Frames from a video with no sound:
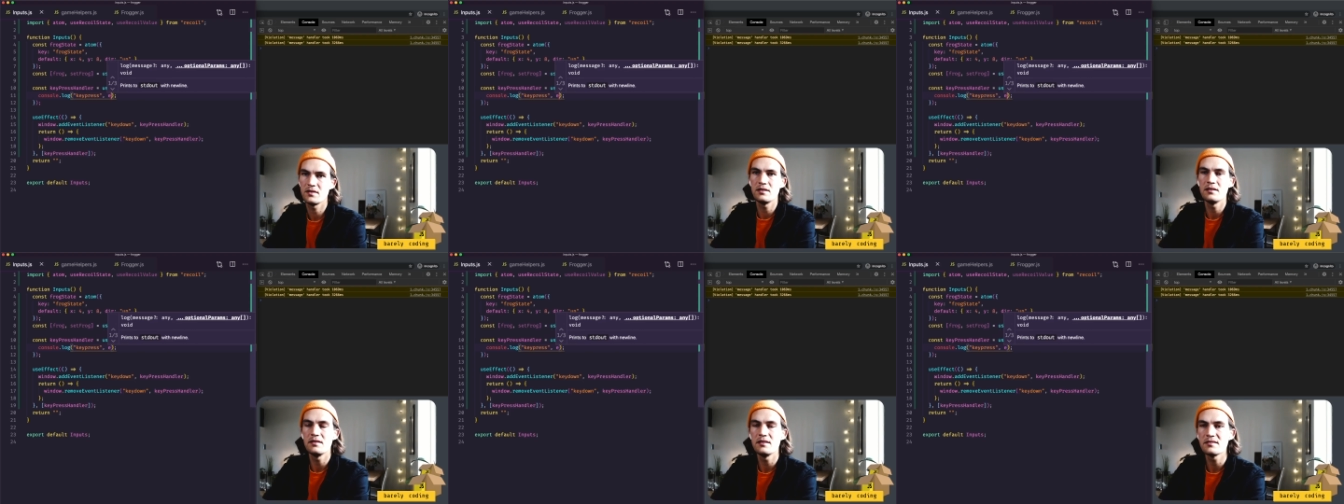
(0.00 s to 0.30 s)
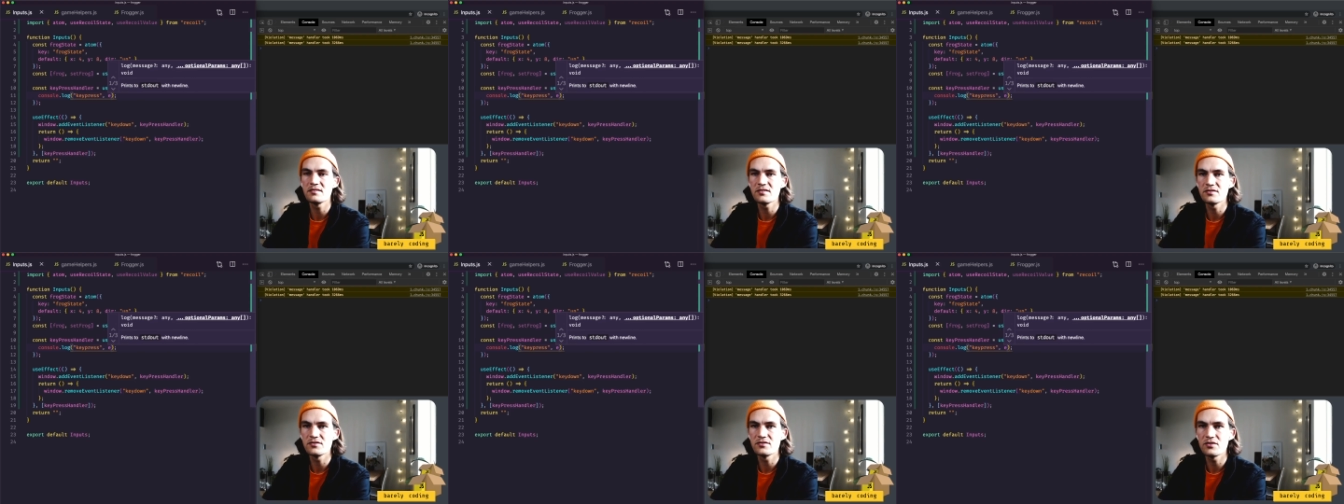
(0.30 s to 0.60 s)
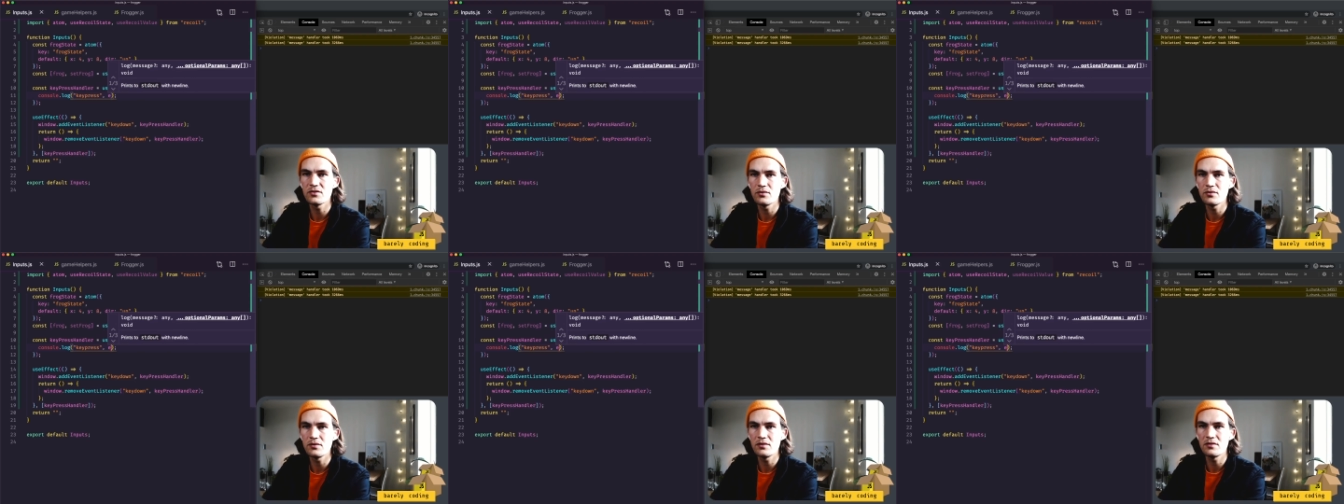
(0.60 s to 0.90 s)
Let's
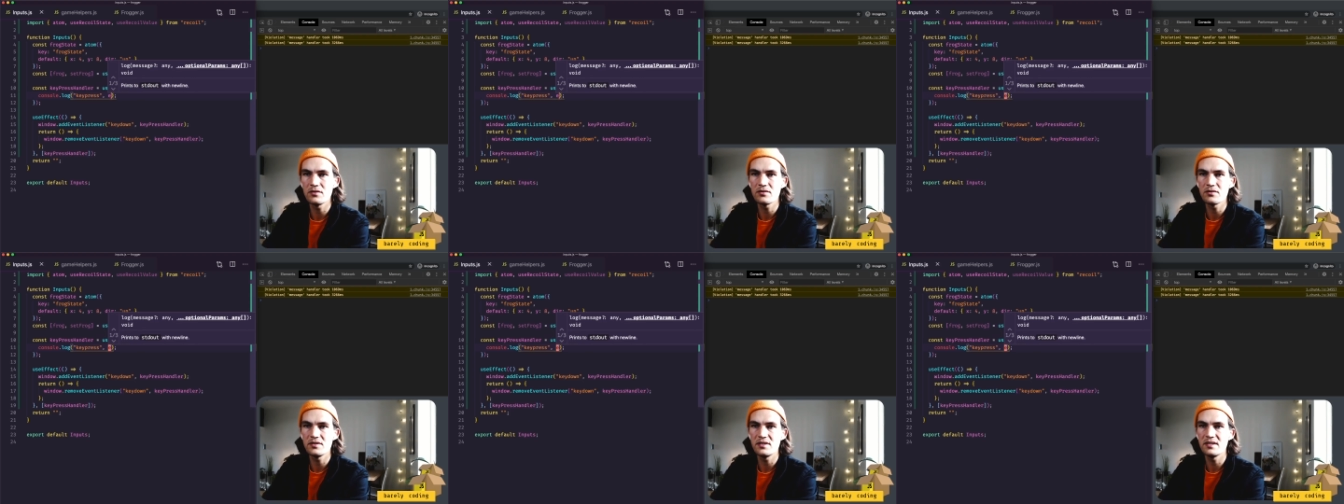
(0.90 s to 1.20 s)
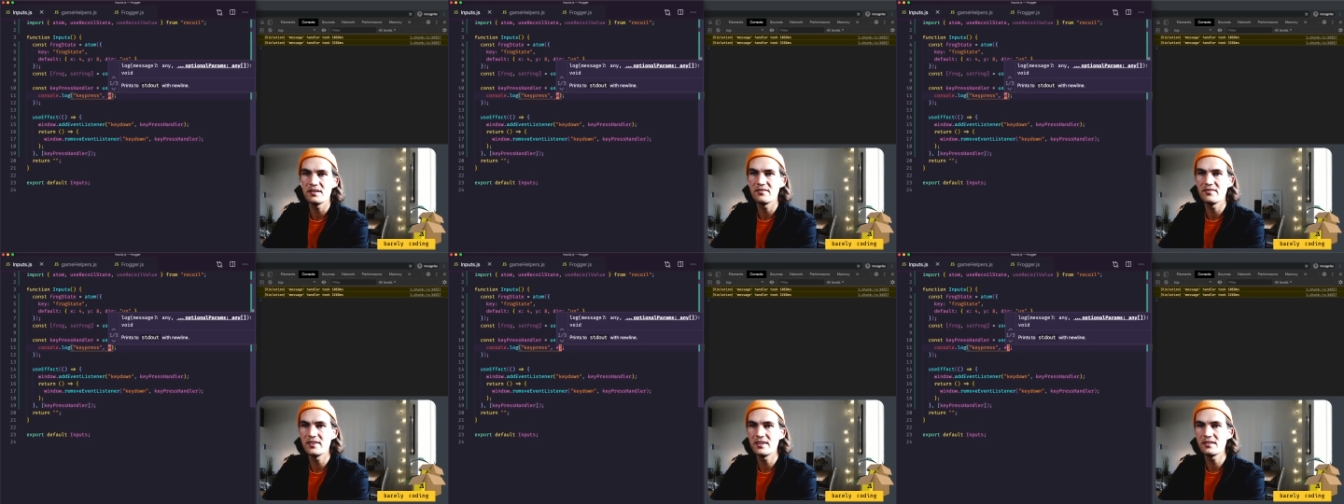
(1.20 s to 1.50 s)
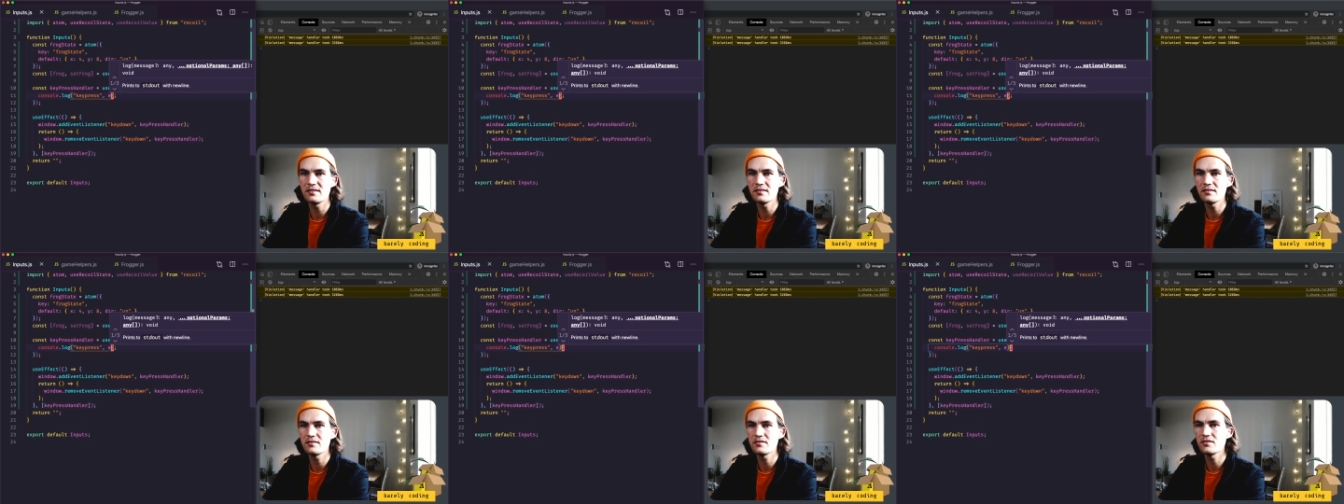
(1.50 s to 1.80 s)
console log the
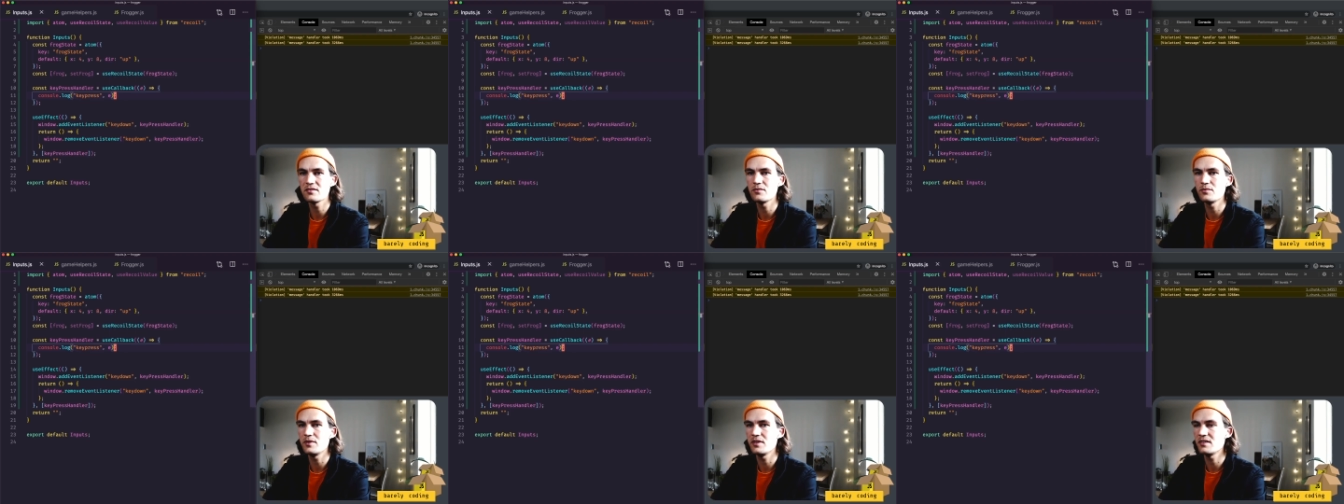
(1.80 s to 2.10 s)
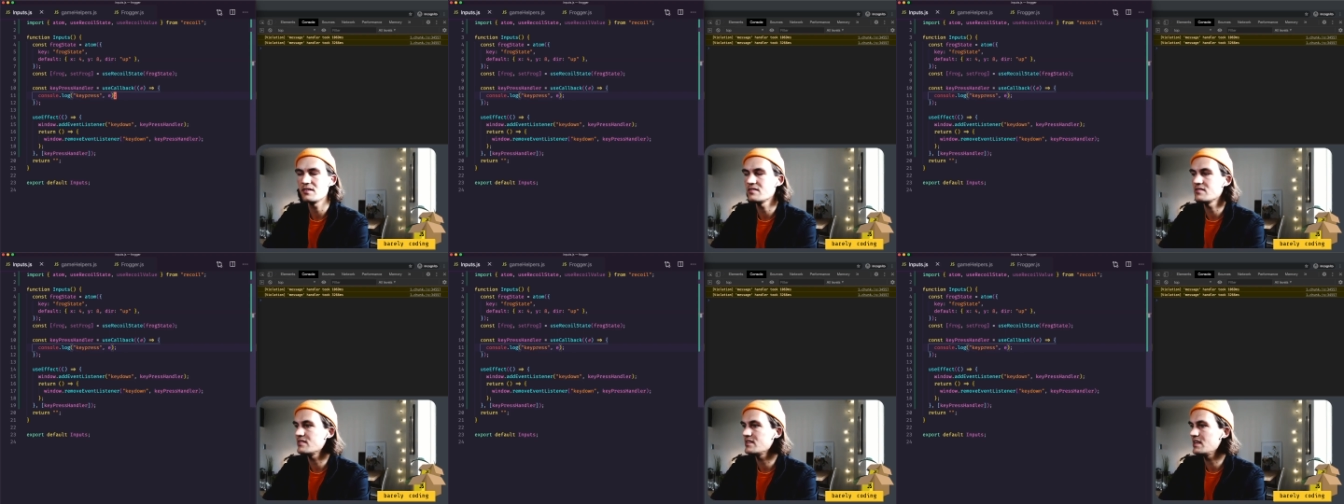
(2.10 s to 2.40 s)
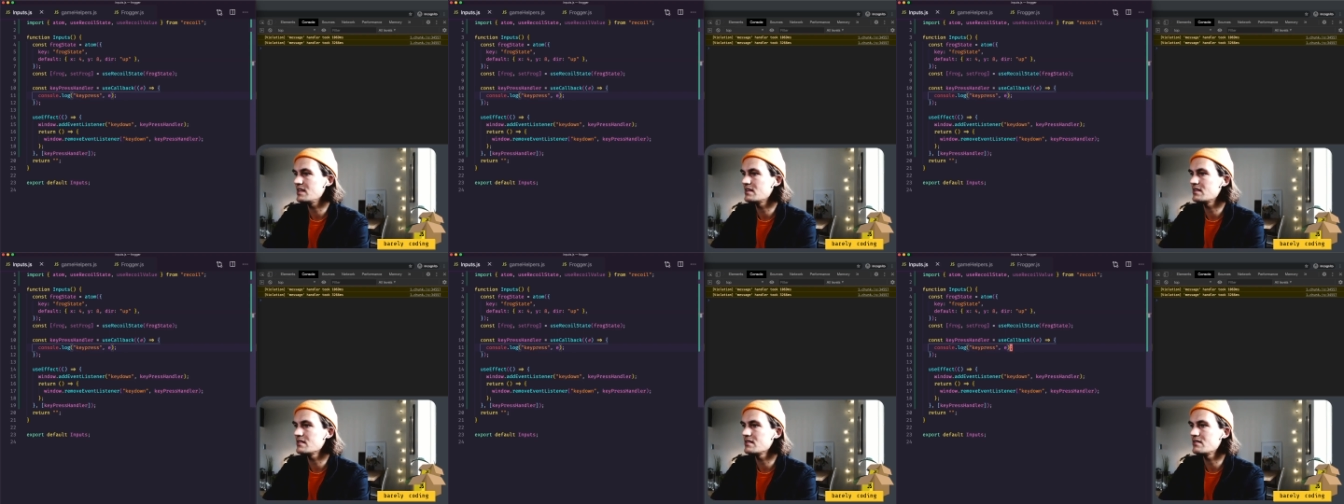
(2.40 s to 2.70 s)
event so we can see
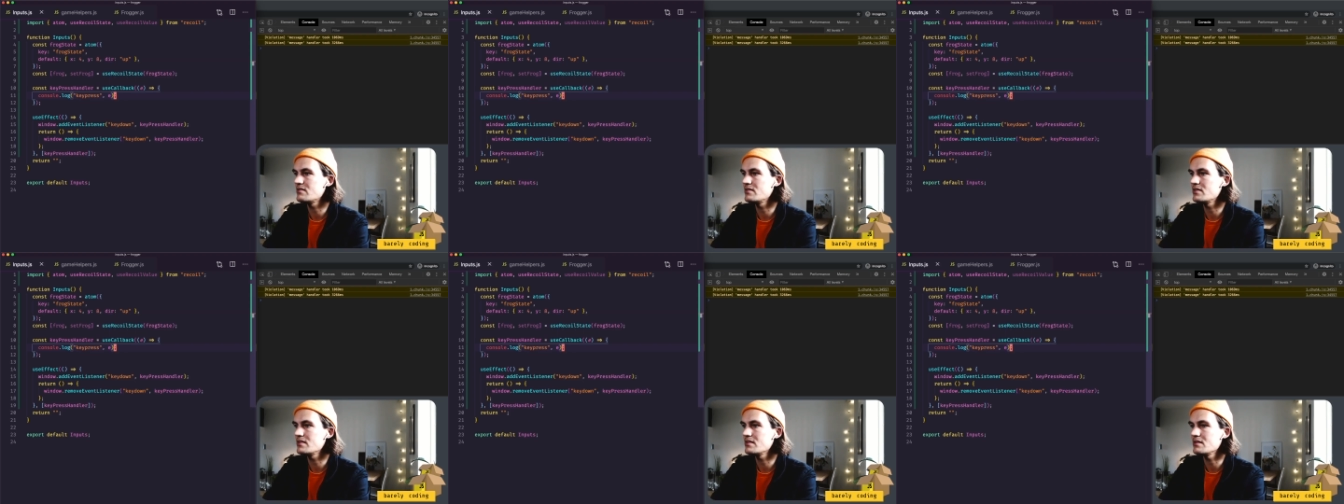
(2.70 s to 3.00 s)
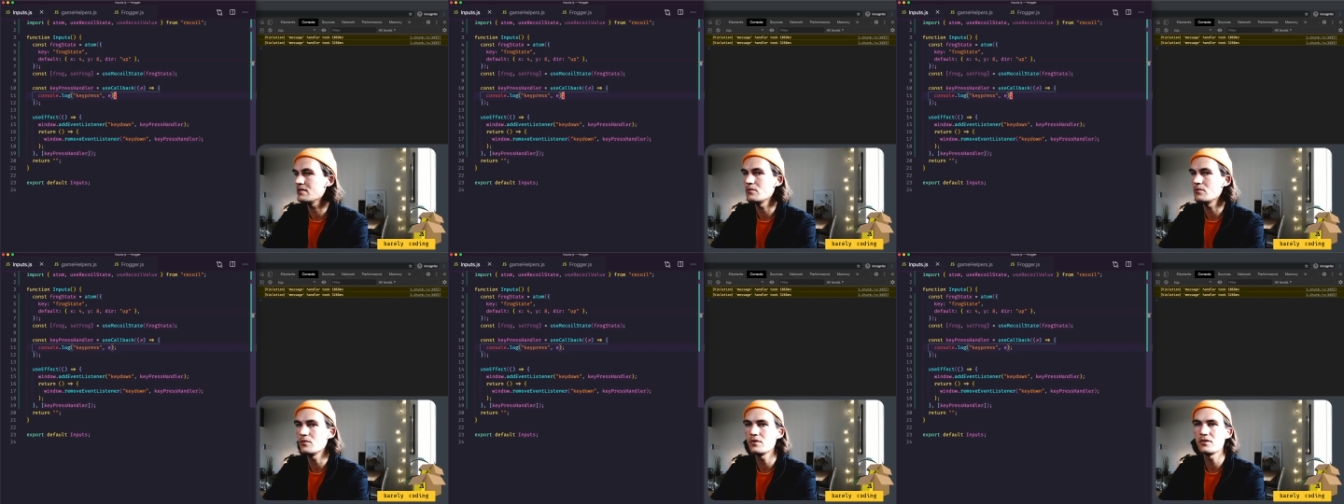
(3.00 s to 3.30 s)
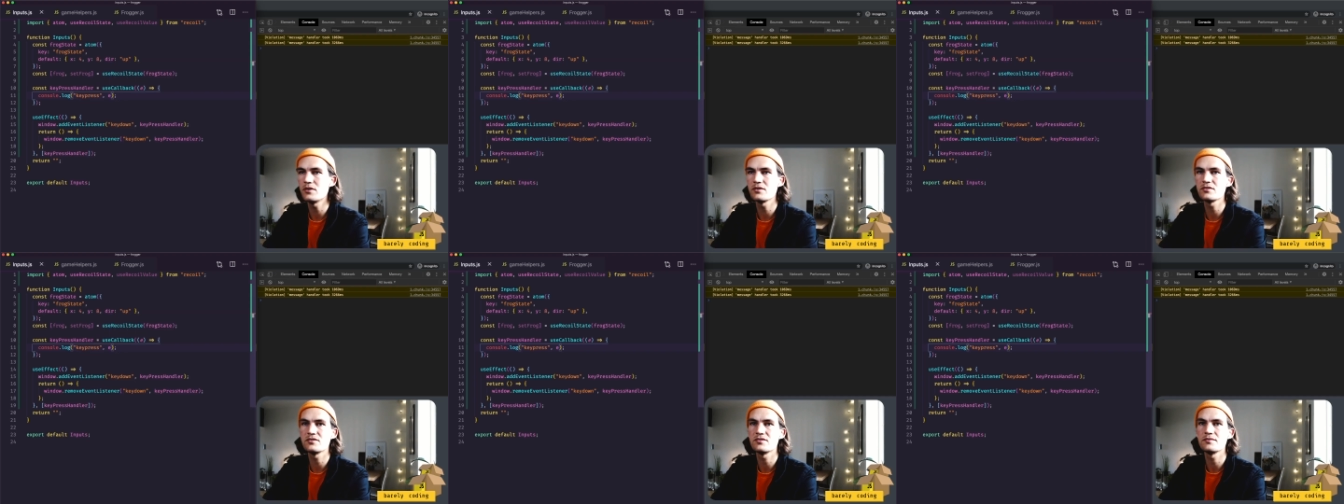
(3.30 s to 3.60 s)
that everything
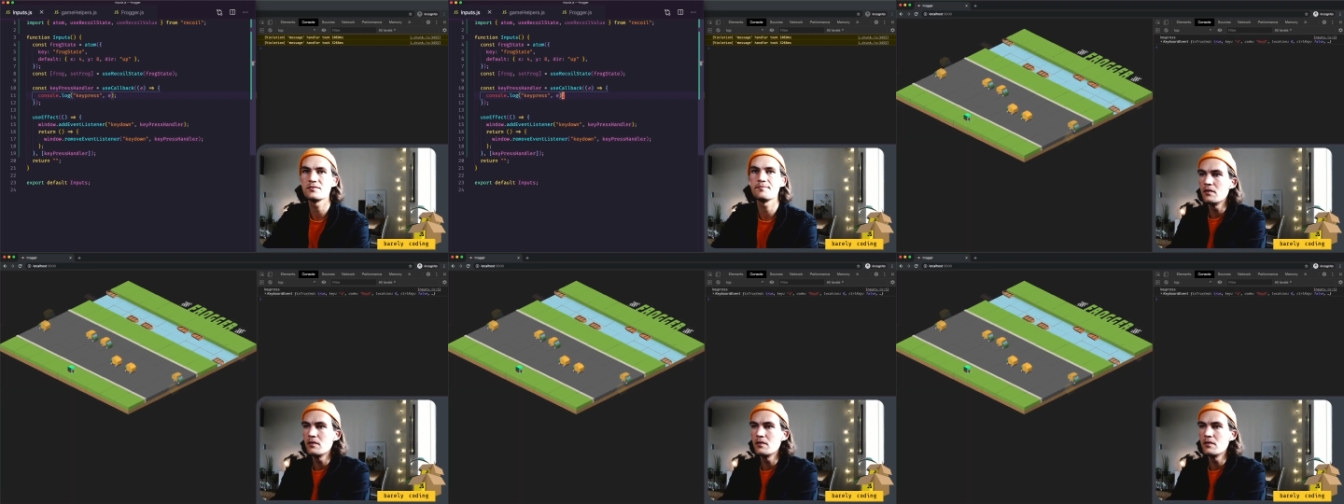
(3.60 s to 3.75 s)
works.